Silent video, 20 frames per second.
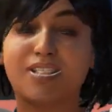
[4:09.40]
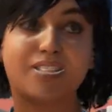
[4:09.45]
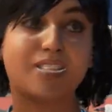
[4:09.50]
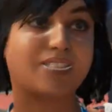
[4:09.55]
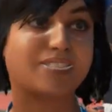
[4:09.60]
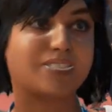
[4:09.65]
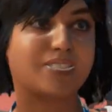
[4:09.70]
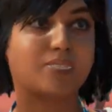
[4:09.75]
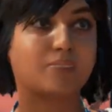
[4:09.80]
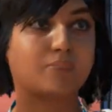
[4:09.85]
I,
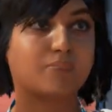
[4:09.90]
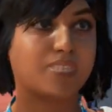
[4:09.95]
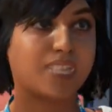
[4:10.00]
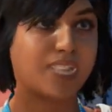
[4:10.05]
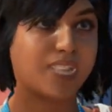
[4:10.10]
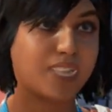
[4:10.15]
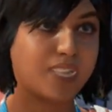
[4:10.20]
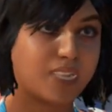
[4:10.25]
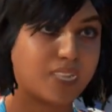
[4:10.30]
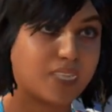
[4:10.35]
I saw him,
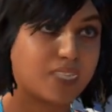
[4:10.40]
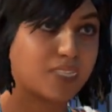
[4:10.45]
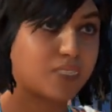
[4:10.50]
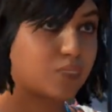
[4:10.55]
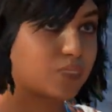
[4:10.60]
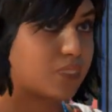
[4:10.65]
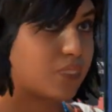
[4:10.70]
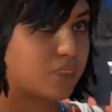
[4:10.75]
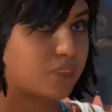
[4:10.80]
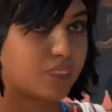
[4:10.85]
yeah. Uh,
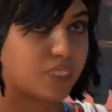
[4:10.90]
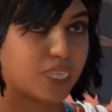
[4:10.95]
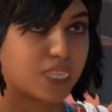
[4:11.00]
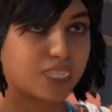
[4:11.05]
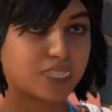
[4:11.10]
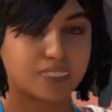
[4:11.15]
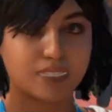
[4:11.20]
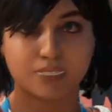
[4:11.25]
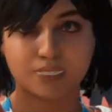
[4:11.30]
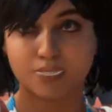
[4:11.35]
he was over
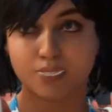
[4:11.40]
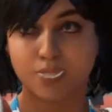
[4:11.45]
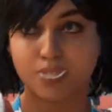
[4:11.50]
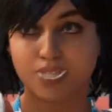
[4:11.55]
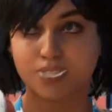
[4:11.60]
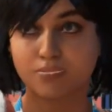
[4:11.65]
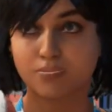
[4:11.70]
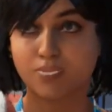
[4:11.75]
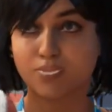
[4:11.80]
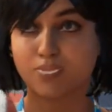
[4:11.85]
at the
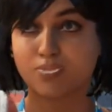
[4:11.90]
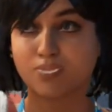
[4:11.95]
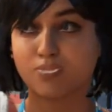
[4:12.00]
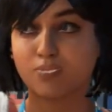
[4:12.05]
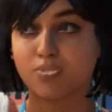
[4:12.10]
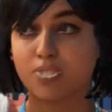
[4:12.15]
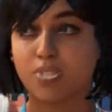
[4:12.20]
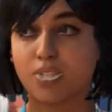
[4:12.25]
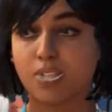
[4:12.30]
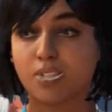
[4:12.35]
Stark
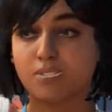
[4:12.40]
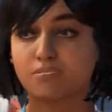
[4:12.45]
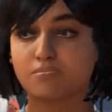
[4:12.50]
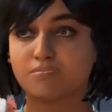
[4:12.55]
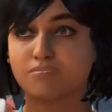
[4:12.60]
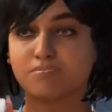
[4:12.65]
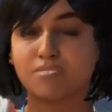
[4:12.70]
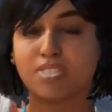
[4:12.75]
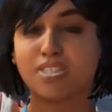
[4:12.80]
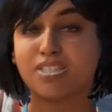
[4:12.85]
booth,
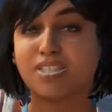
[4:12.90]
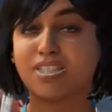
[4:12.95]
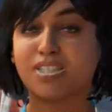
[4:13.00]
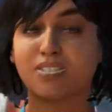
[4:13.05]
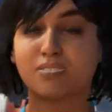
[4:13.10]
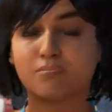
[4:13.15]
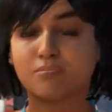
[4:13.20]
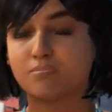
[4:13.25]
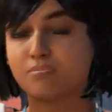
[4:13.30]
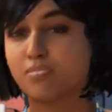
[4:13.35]
but
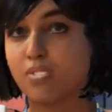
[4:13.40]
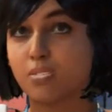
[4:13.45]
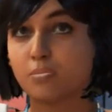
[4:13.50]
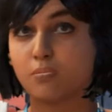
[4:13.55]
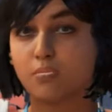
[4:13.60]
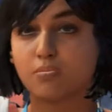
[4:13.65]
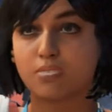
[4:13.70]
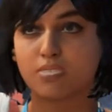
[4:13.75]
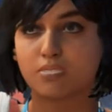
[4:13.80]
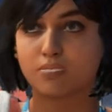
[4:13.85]
he's
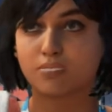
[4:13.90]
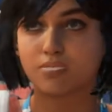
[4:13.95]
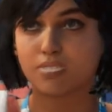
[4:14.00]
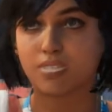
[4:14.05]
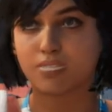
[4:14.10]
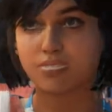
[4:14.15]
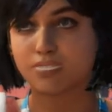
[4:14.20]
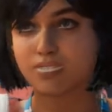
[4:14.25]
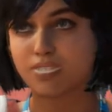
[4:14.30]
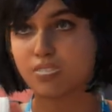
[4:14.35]
probably
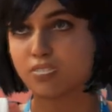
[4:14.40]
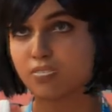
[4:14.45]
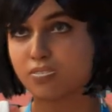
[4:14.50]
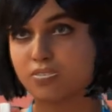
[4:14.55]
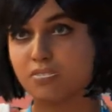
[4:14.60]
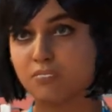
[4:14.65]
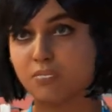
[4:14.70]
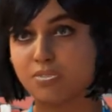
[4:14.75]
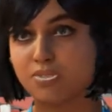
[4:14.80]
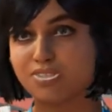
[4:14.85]
not there
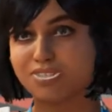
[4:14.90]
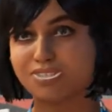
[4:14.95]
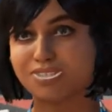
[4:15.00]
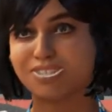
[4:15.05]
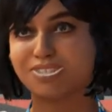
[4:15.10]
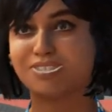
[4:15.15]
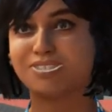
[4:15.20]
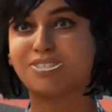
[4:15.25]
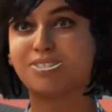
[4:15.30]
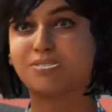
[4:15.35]
anymore
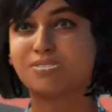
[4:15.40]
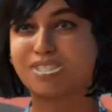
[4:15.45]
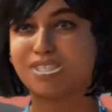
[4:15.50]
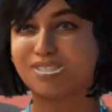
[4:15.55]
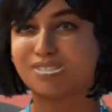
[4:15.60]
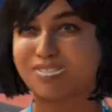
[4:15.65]
because I saw him